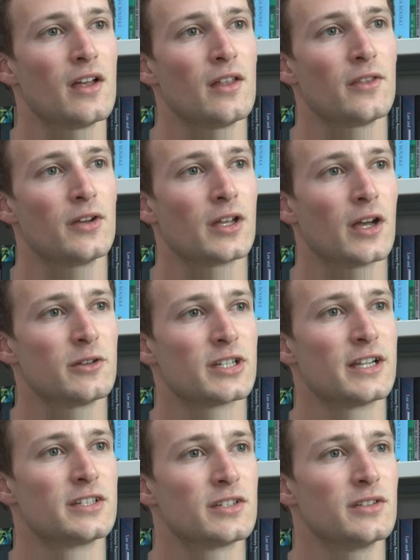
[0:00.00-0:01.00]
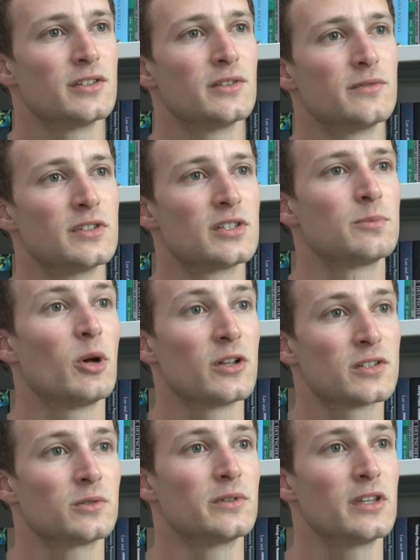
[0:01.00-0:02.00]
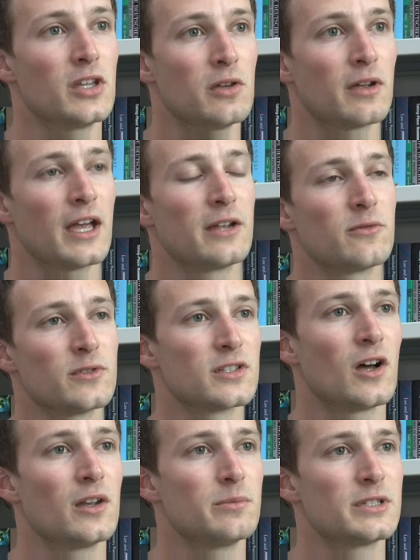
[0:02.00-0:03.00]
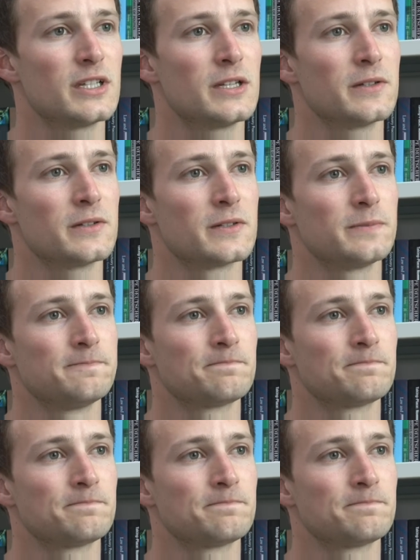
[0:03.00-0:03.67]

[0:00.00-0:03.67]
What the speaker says: the negotiations of dispersal in the UK for asylum seekers.